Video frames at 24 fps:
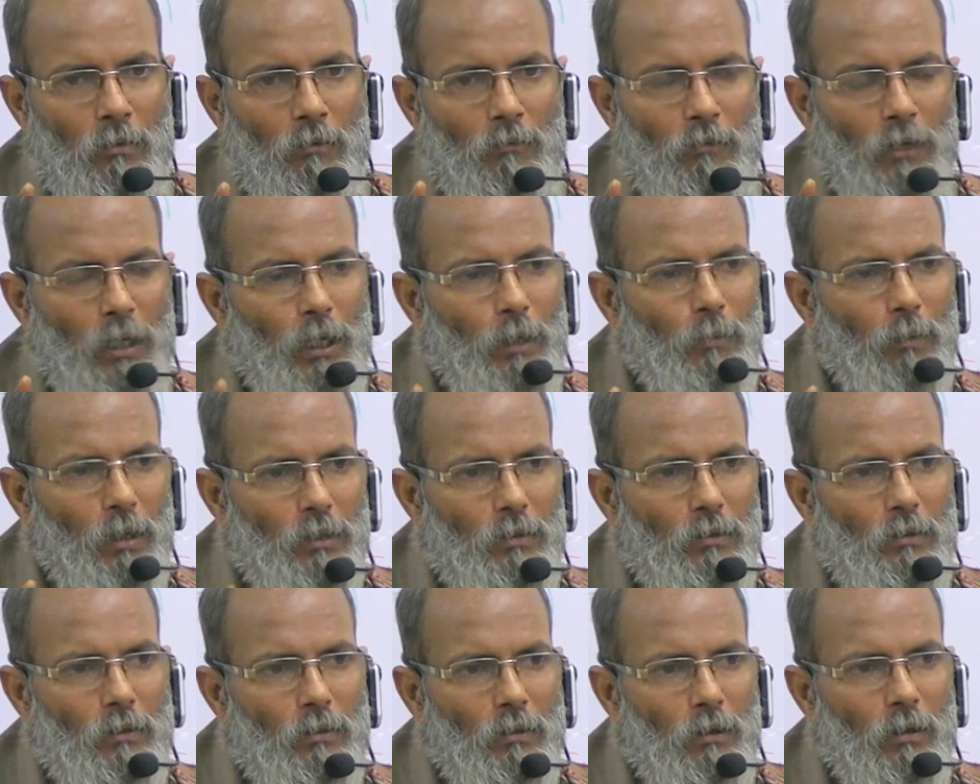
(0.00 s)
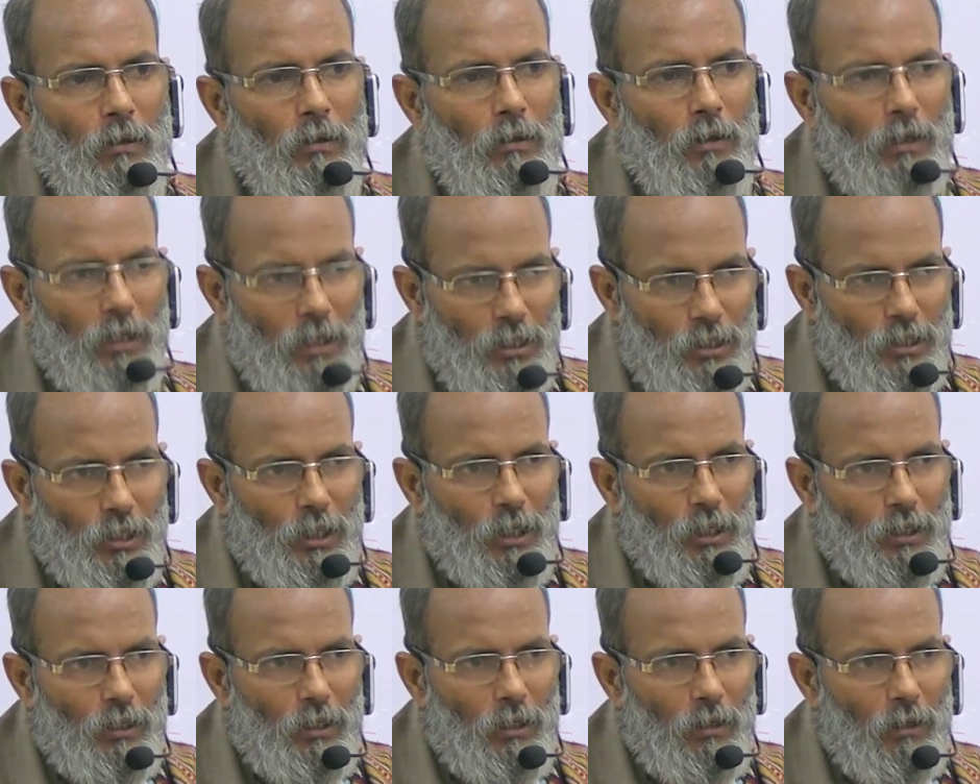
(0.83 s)
very much
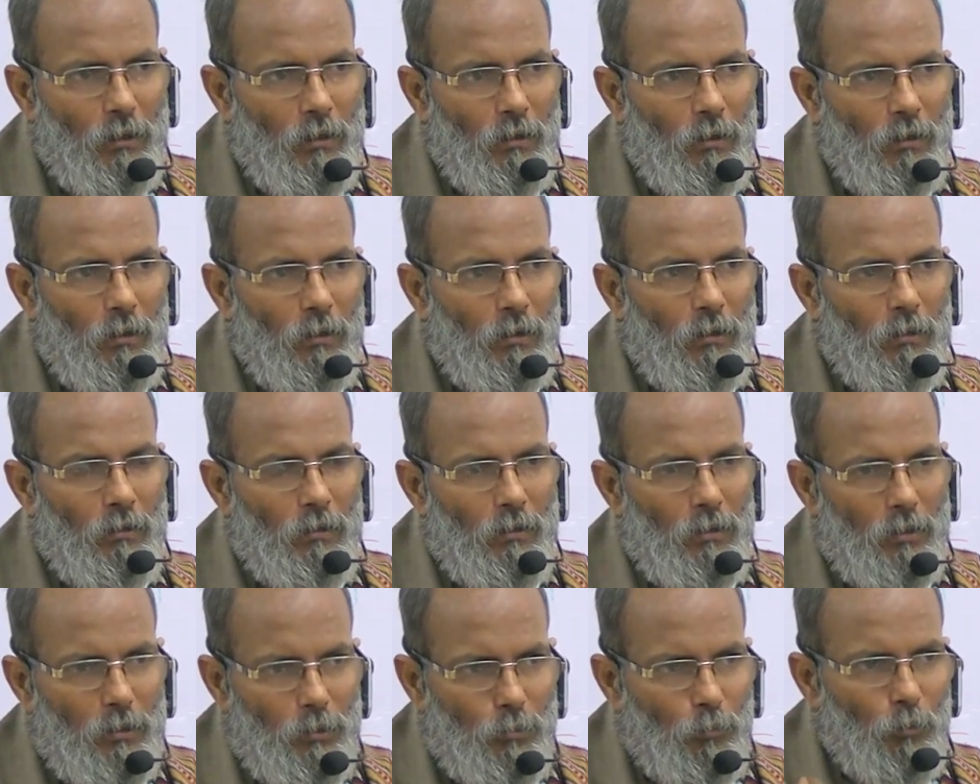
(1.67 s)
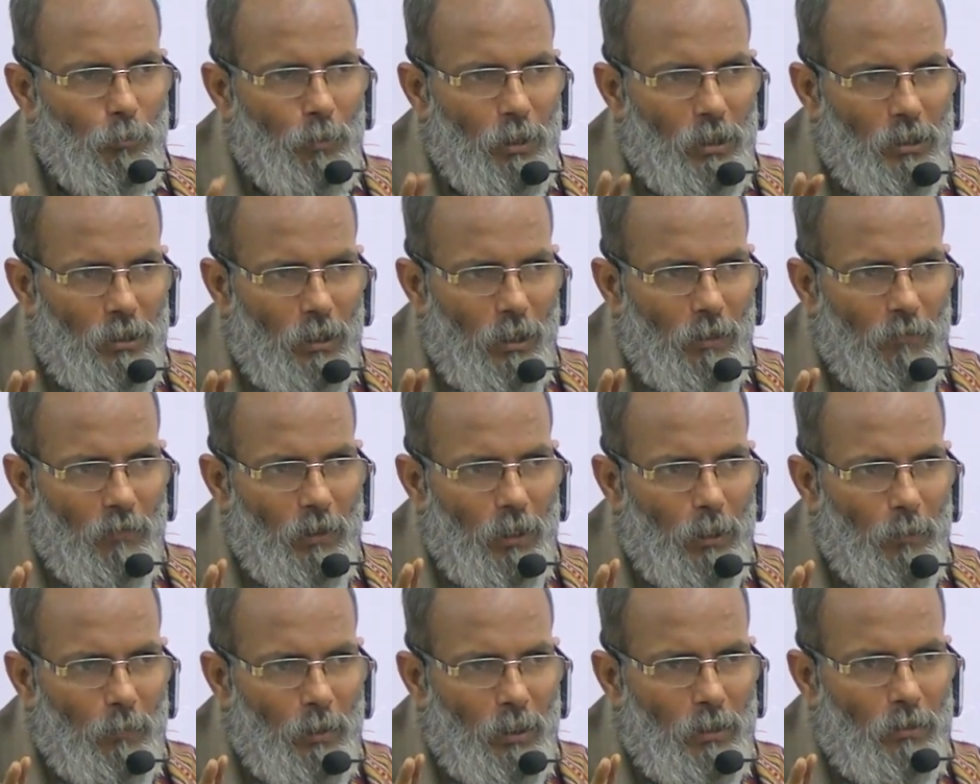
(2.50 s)
restricted. Its movements are
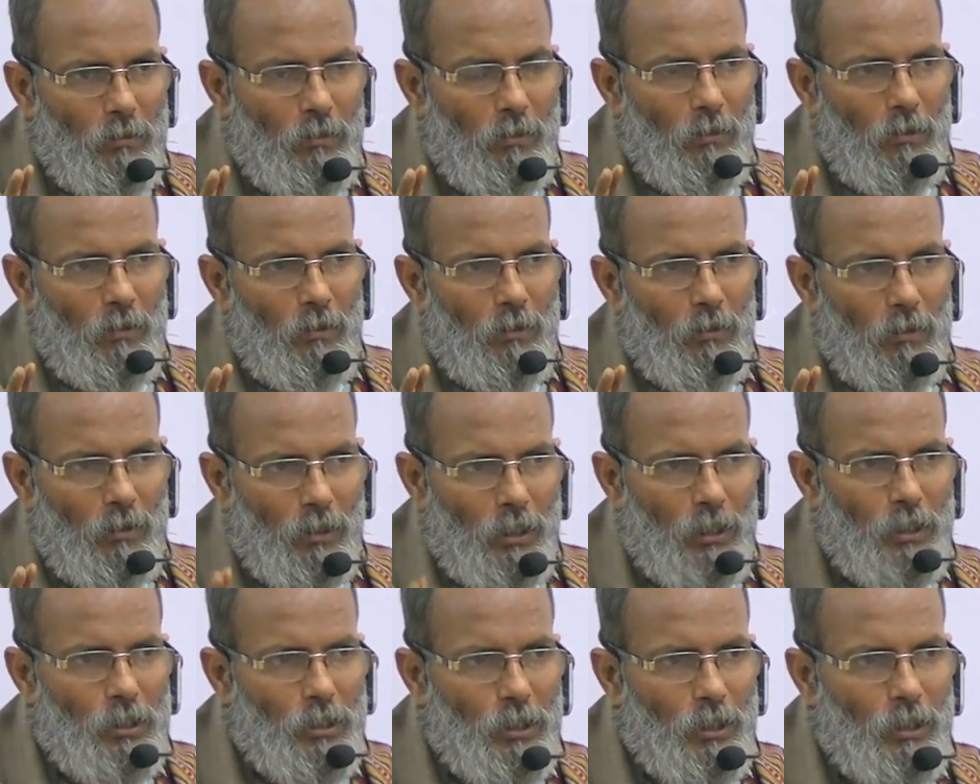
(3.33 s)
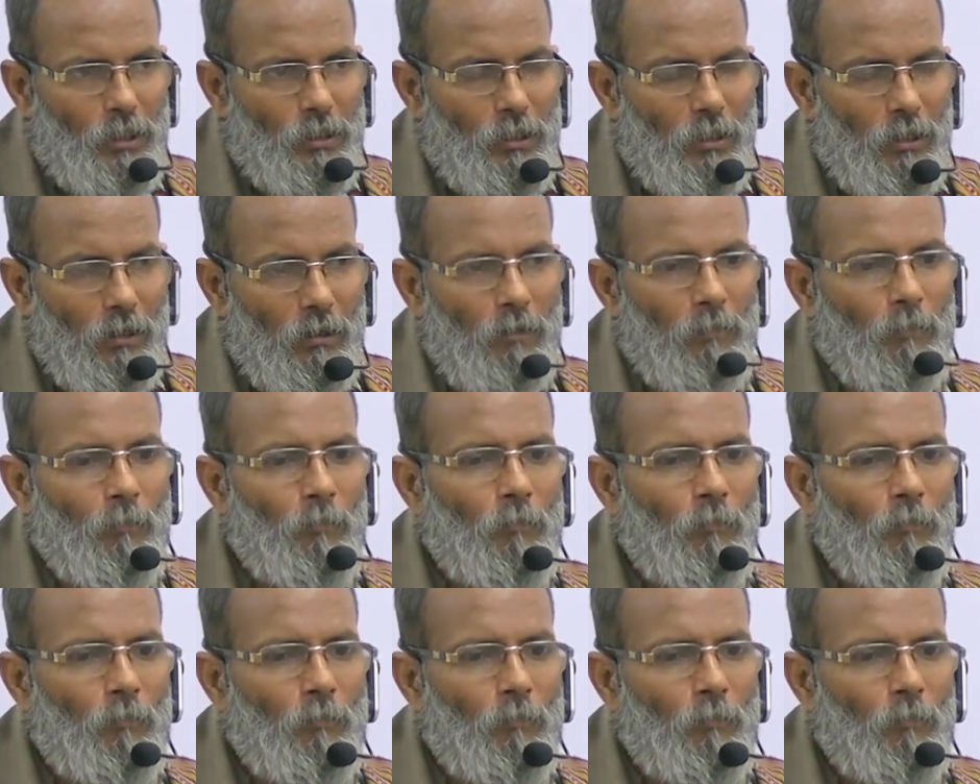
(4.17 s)
very much restricted.